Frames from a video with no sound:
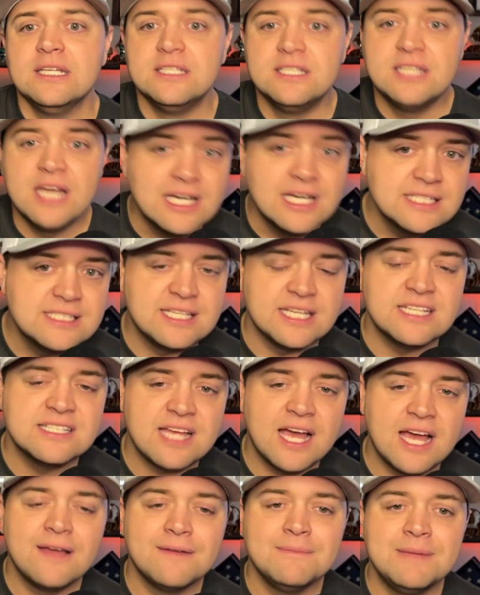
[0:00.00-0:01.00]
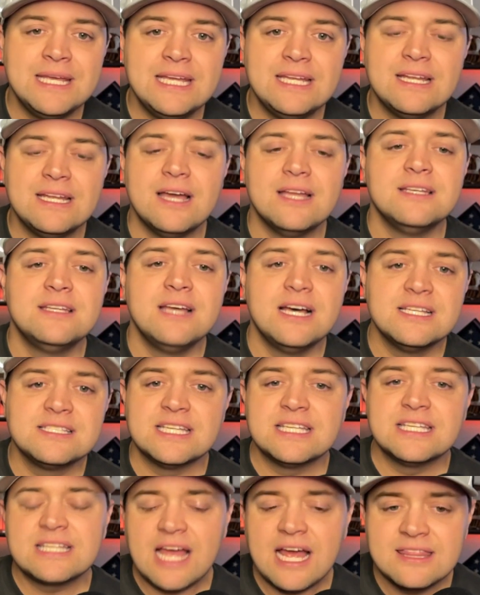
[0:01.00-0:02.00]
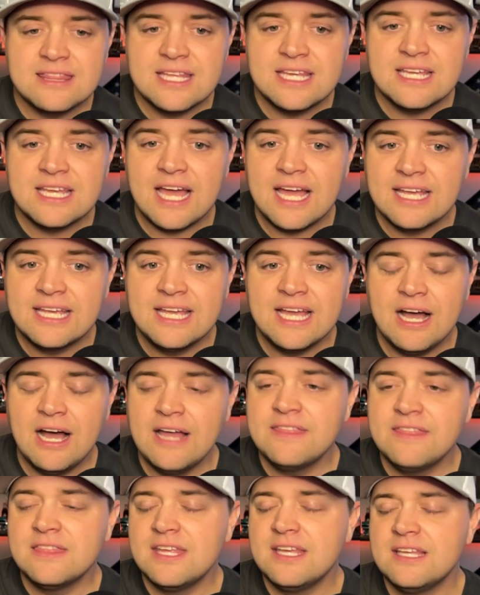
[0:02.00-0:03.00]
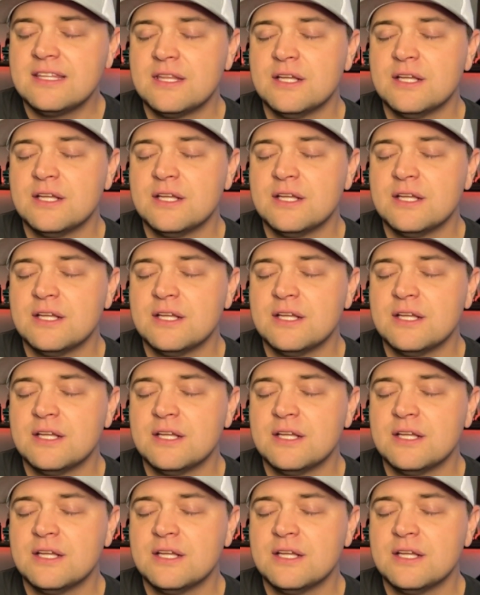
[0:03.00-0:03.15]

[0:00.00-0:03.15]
Dozens. I think